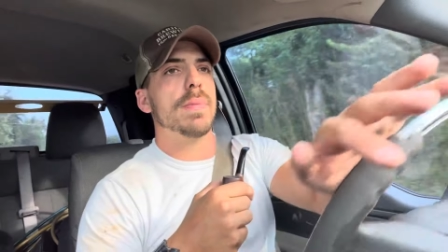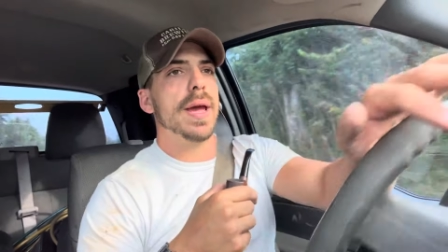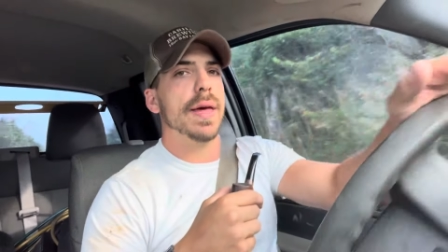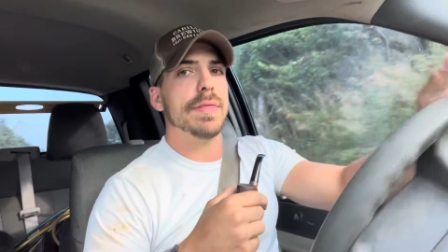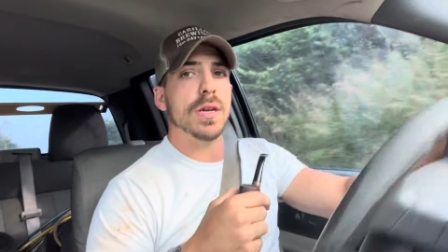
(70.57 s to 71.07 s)

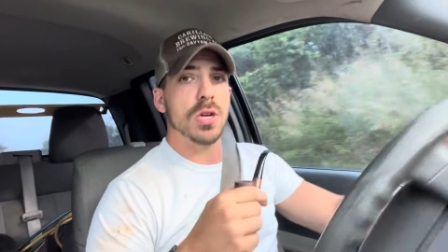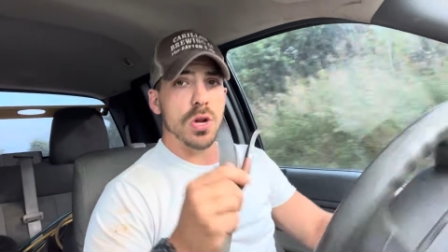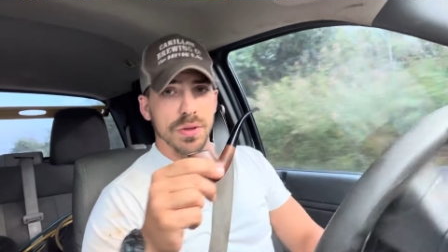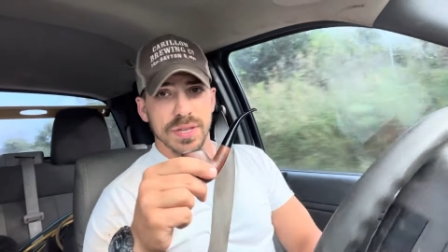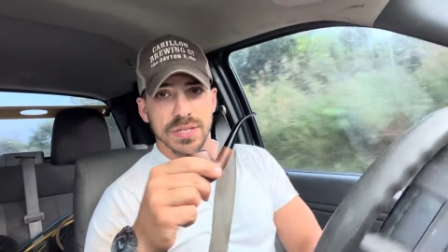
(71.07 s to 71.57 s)
man, then you
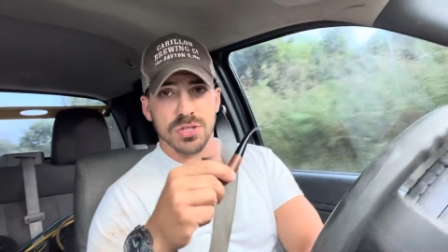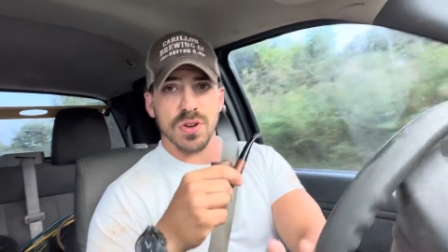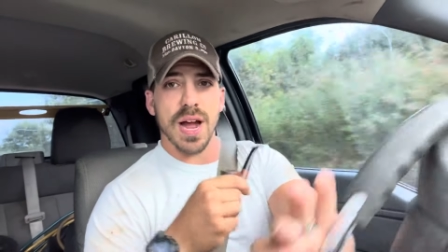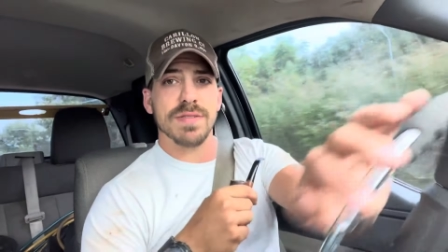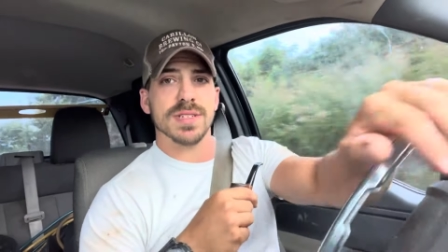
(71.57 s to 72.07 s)
know what this
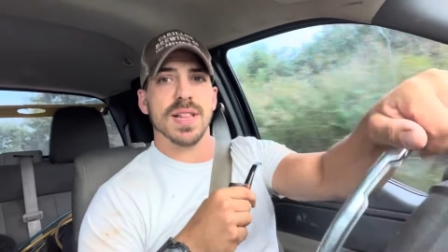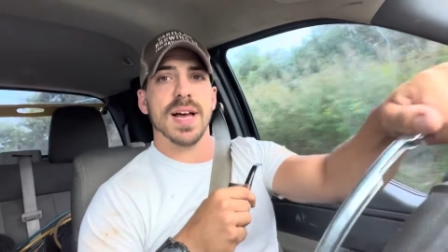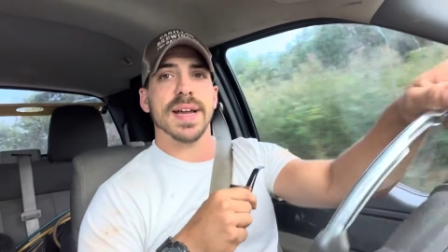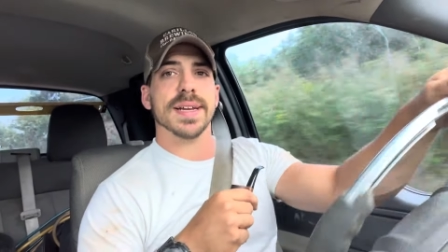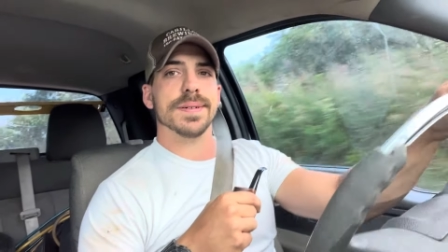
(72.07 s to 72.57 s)
drive is
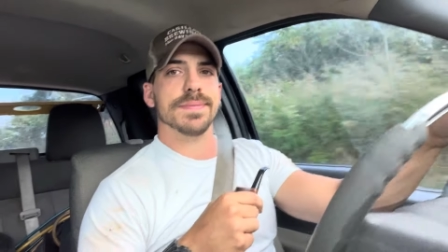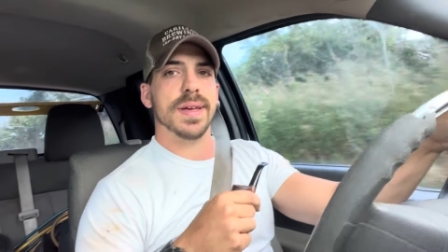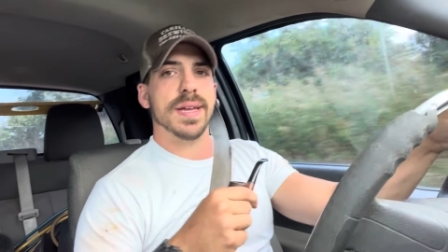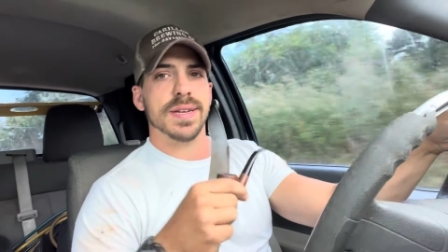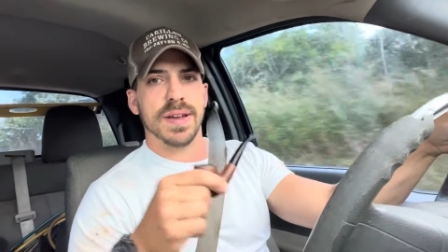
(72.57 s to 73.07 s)
like.
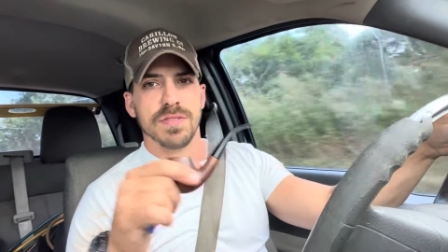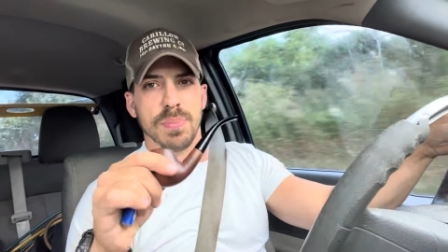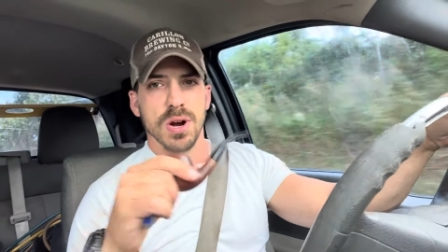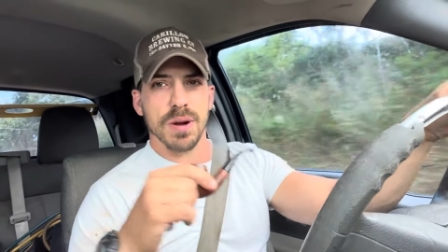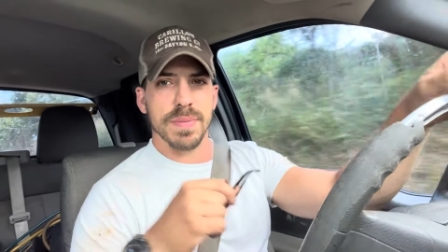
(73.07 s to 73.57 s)
And you have to
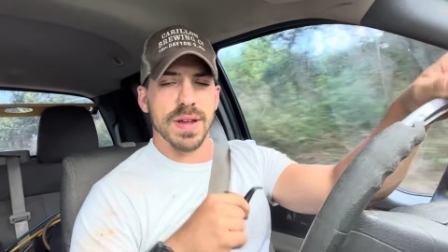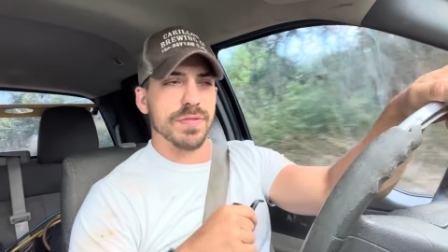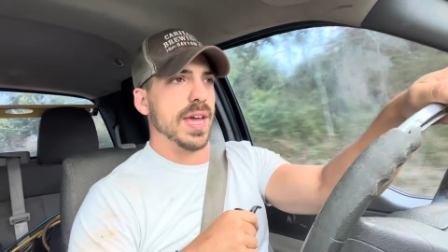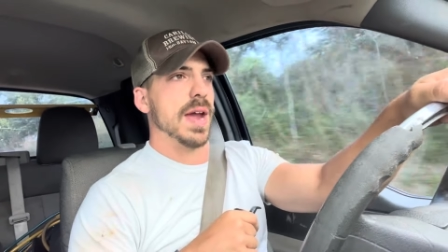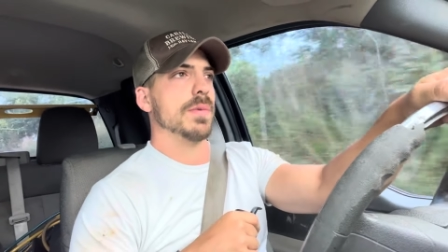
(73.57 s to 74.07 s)
pardon me
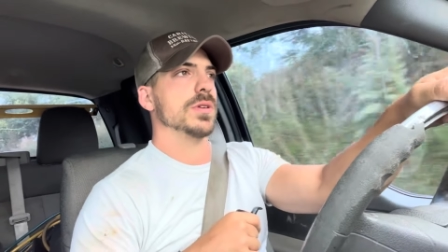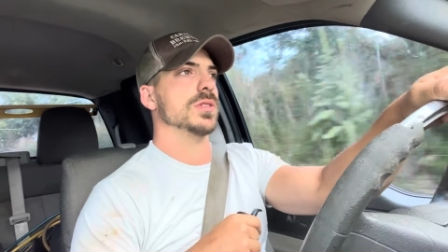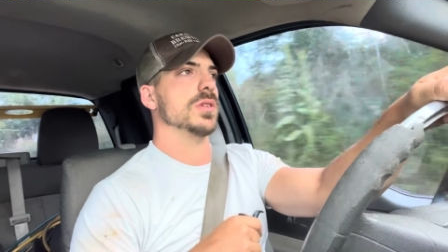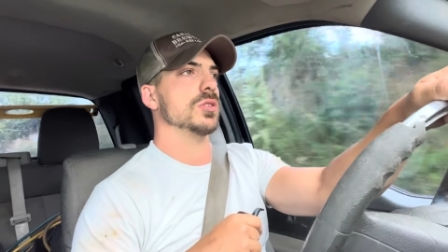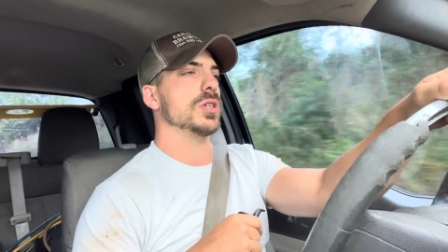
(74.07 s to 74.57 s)
if the camera
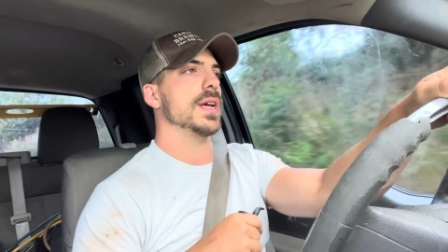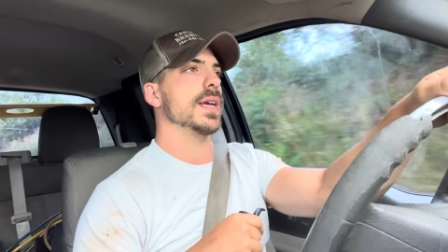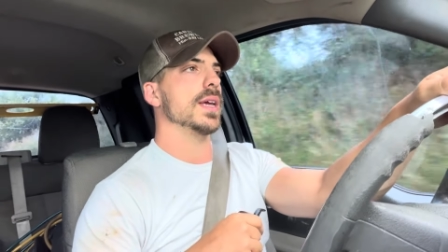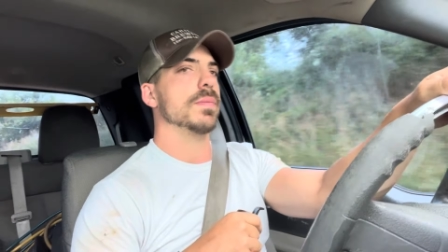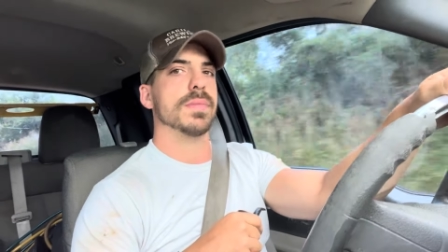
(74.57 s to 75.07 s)
is a little shaky.